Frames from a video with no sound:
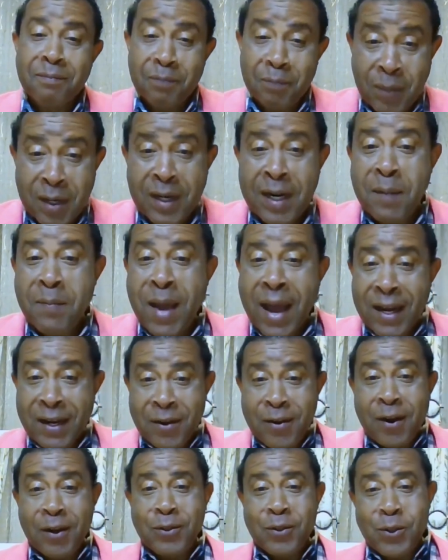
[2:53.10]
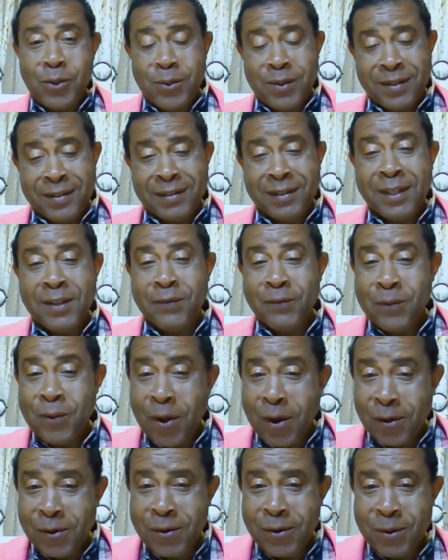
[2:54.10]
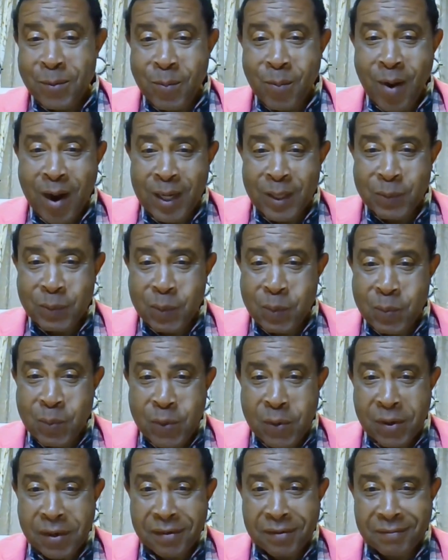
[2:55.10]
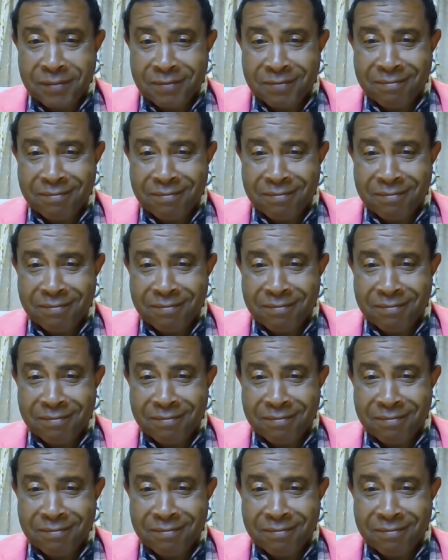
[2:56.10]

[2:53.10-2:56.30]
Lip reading: But I'm adding on to it, live longer and prosper more.